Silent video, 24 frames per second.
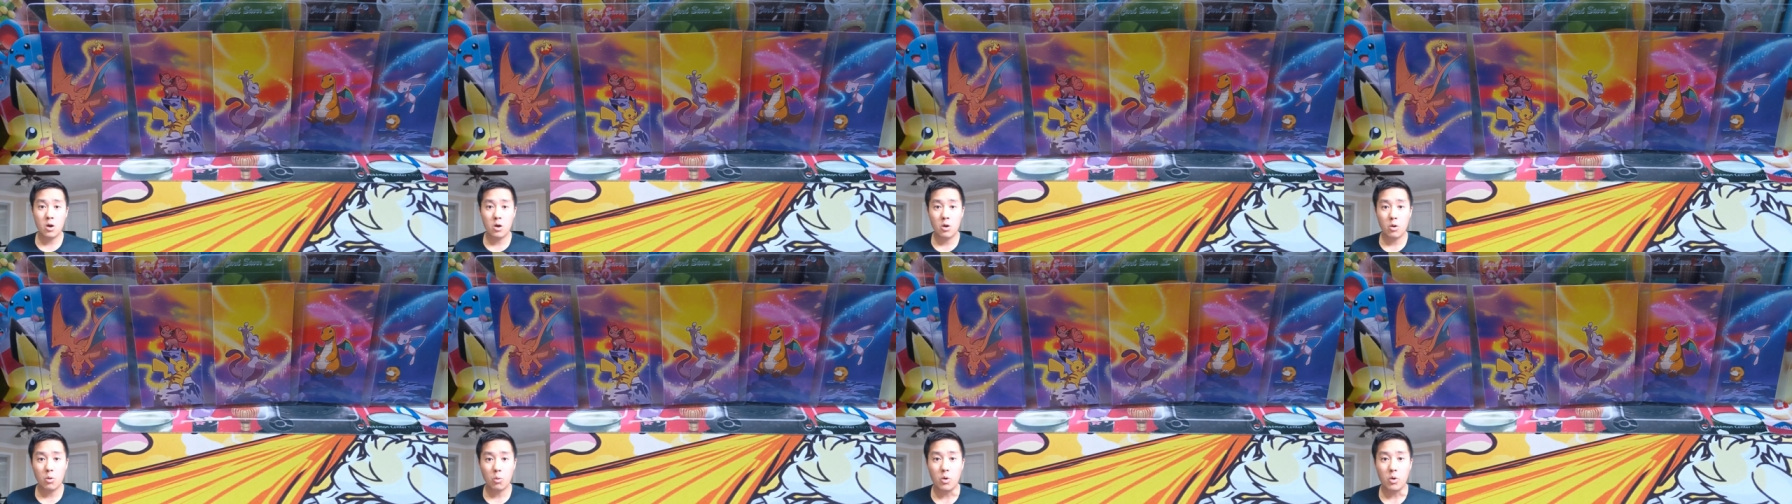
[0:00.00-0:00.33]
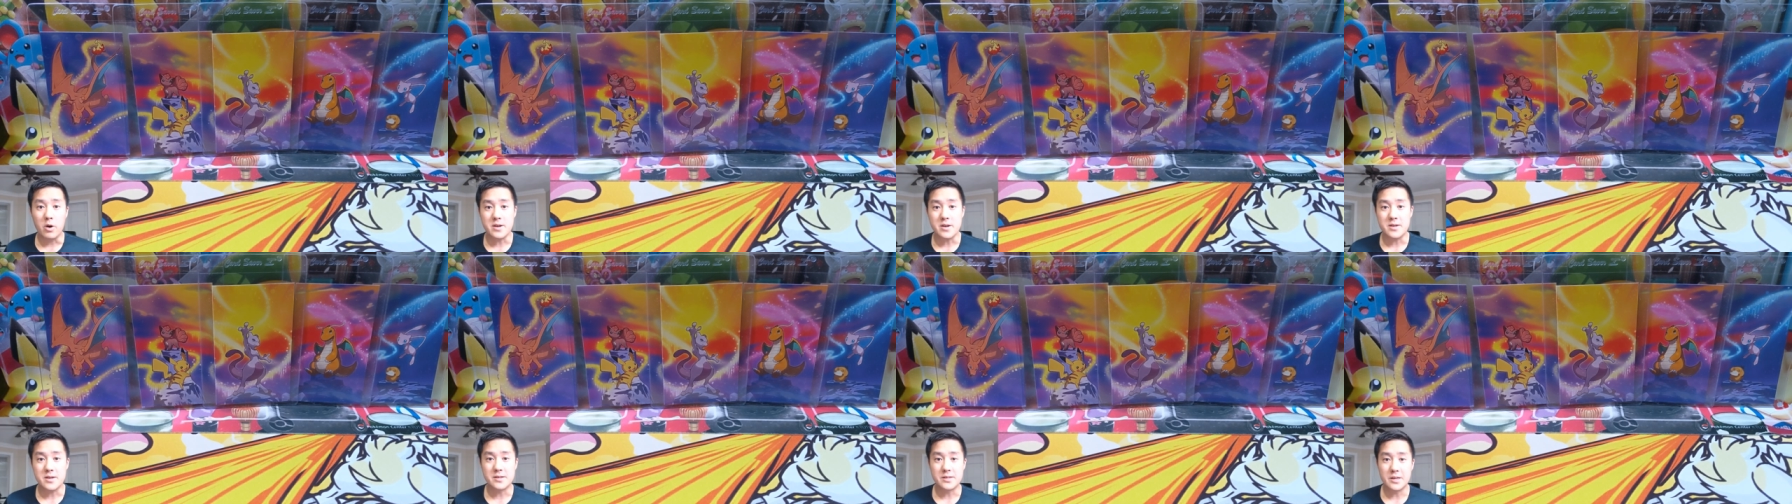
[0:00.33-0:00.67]

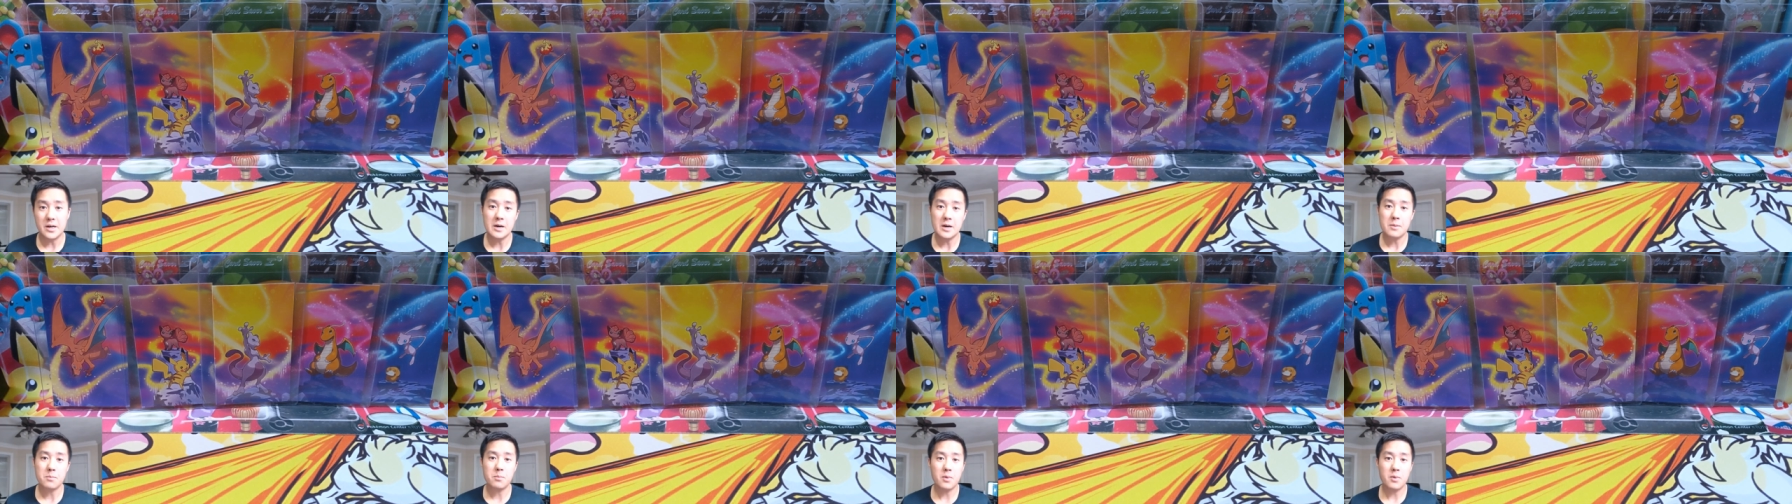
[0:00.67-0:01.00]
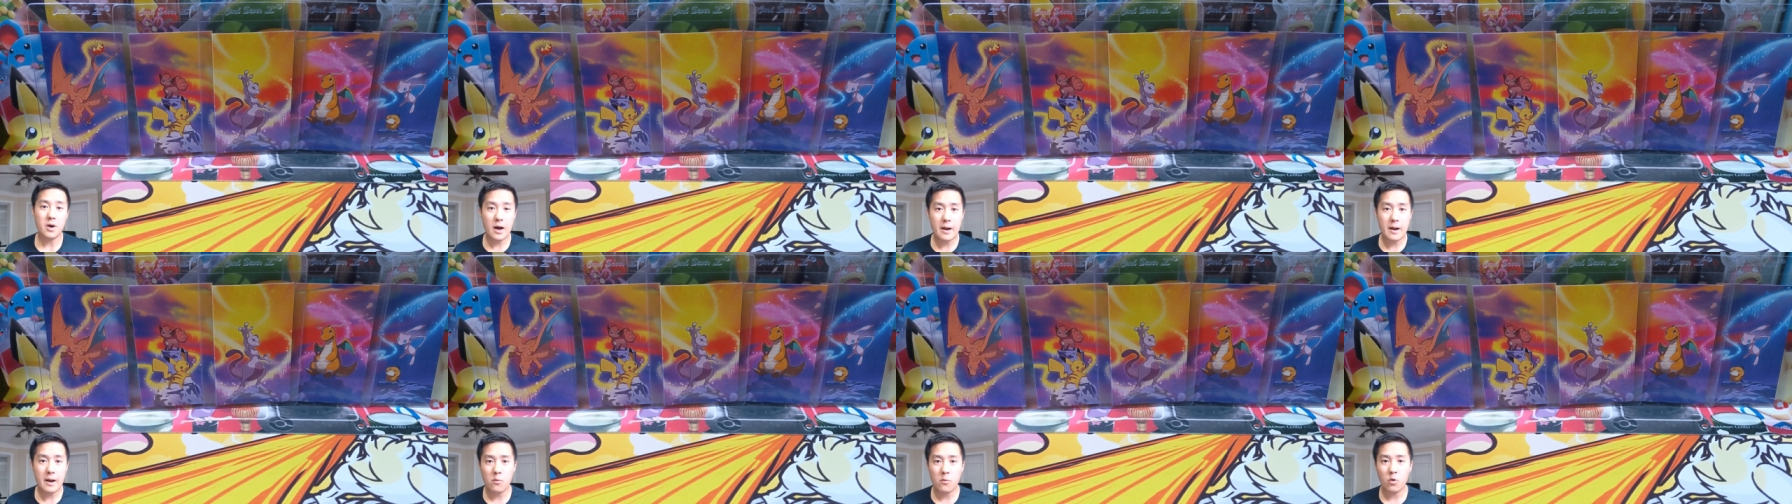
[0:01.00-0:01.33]
What is up?
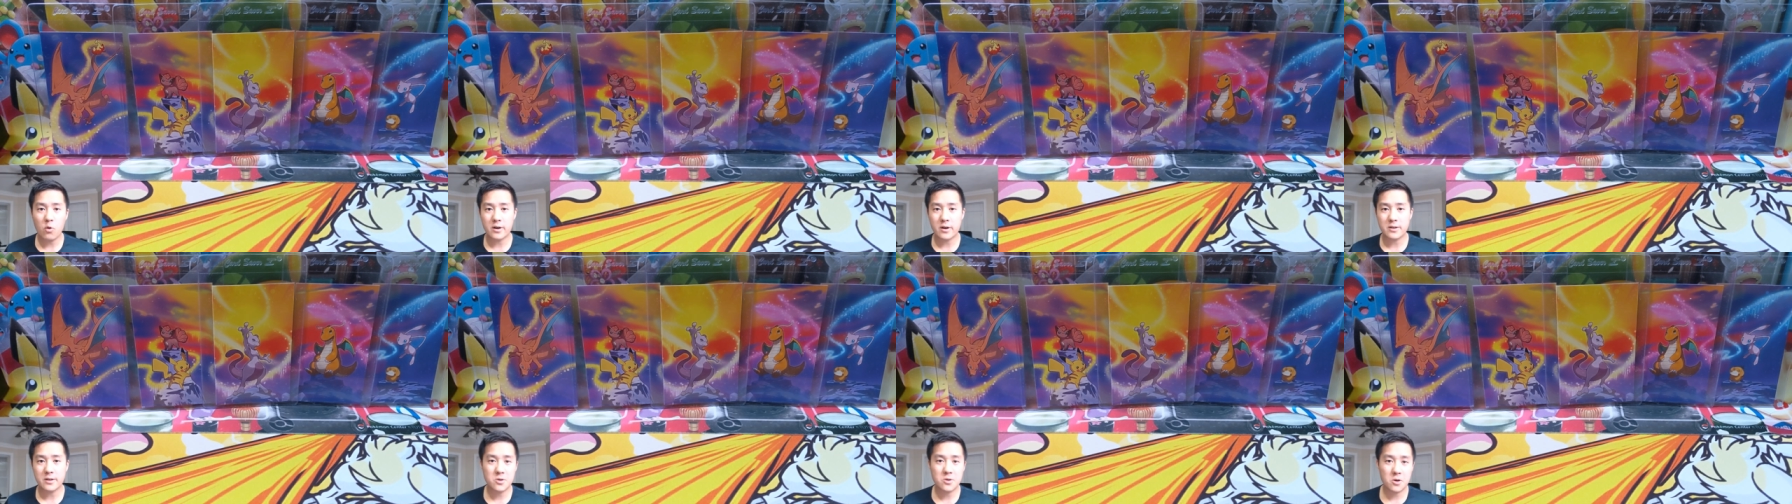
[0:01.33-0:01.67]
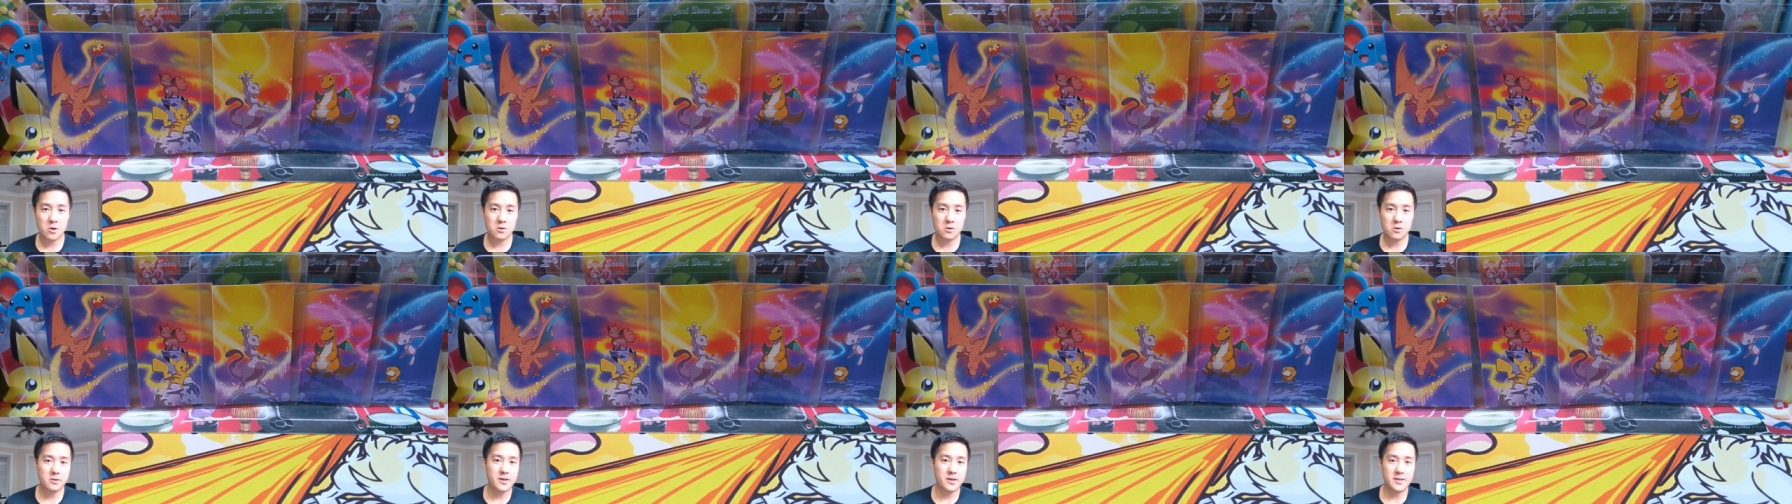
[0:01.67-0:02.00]
I'm Moana
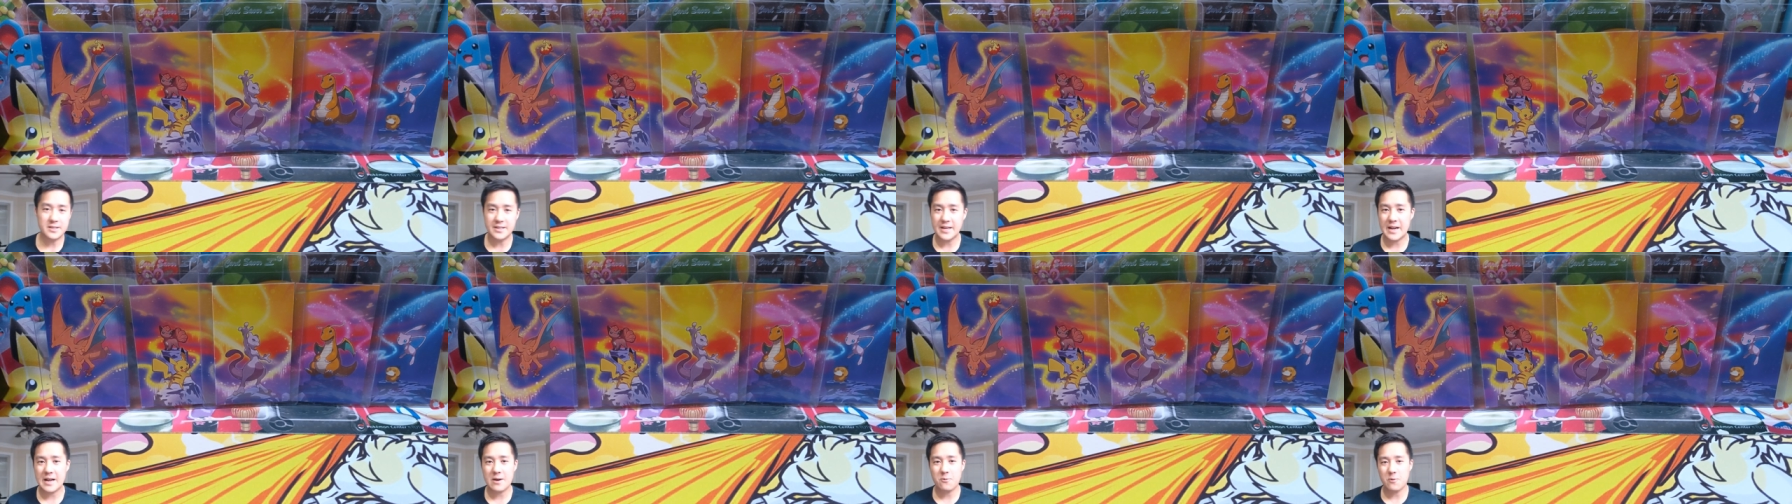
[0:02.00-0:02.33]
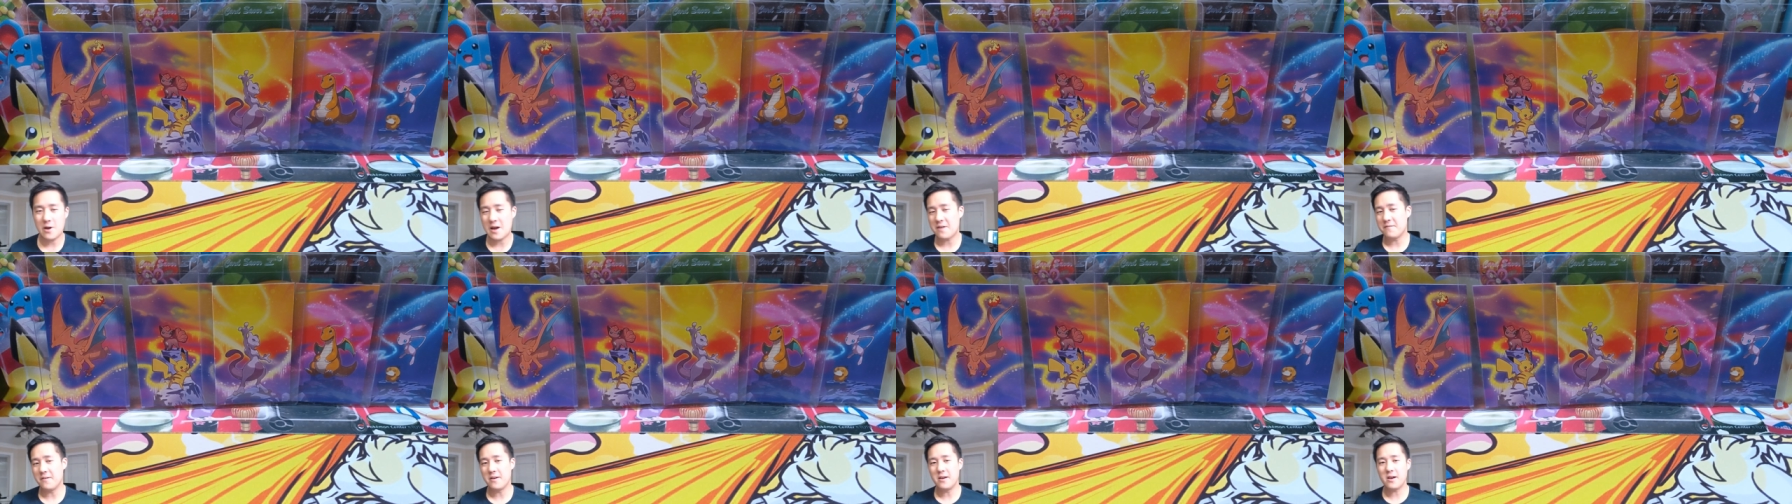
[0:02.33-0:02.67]
Turtle, and today we
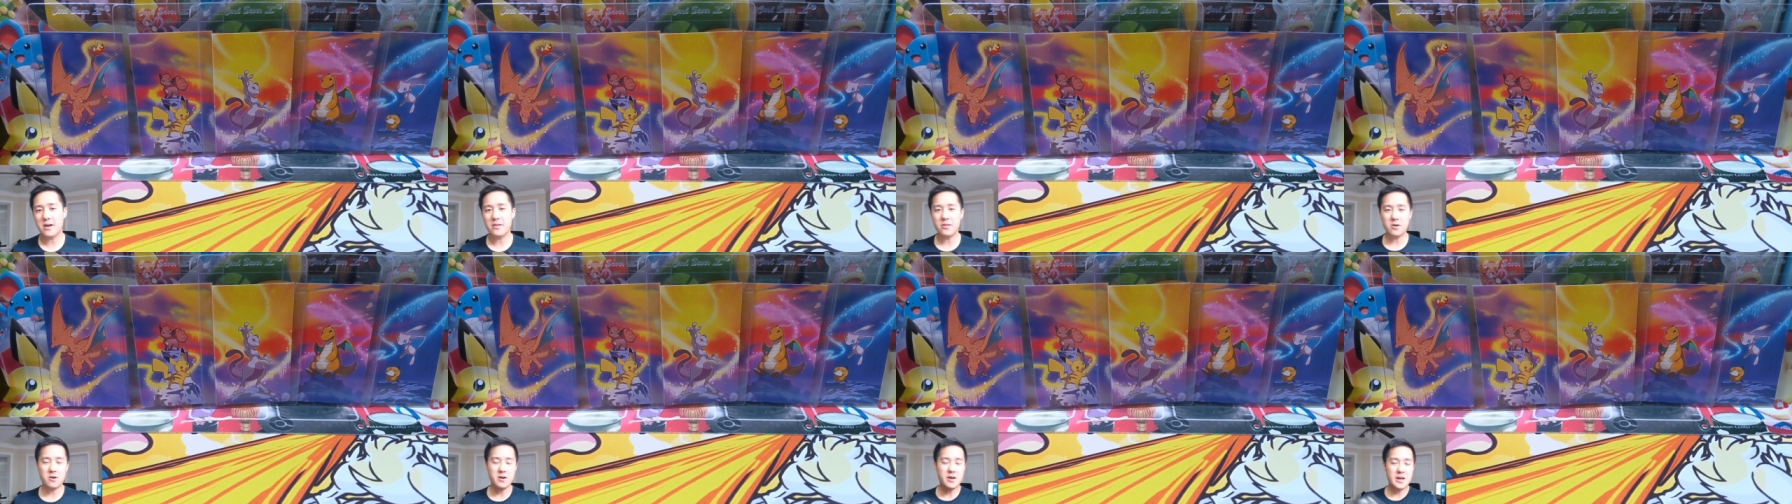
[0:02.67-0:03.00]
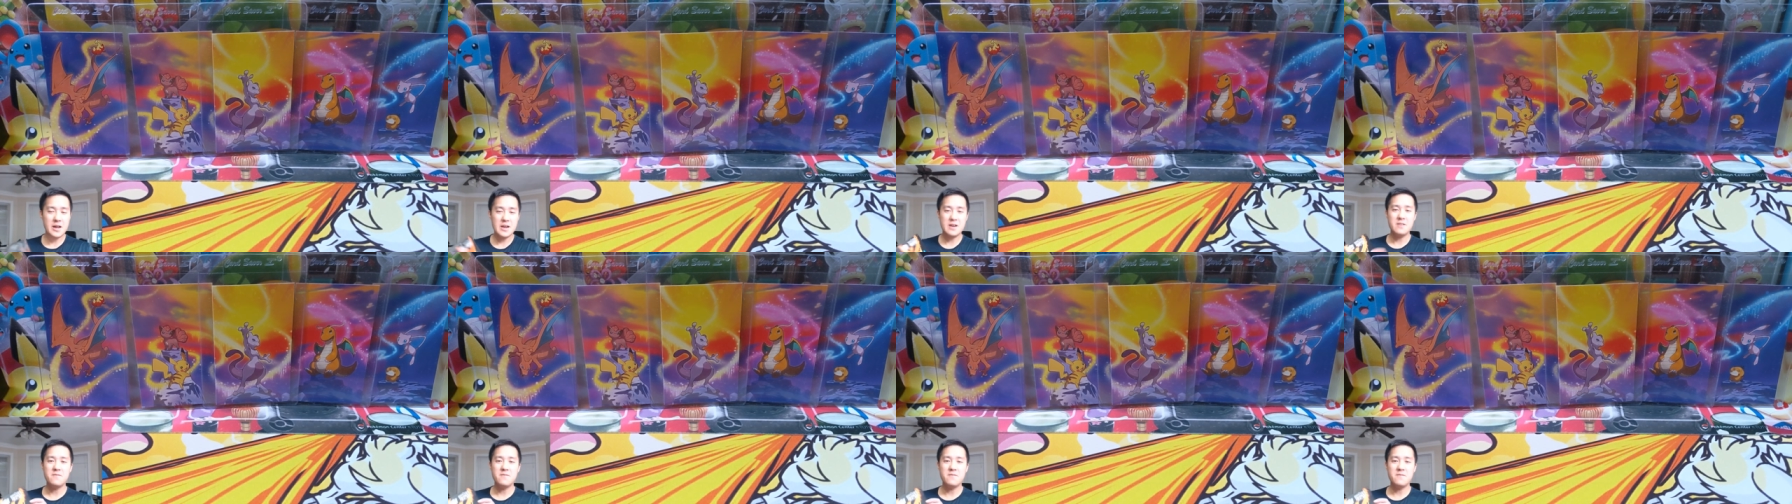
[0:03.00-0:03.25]
have another Hidden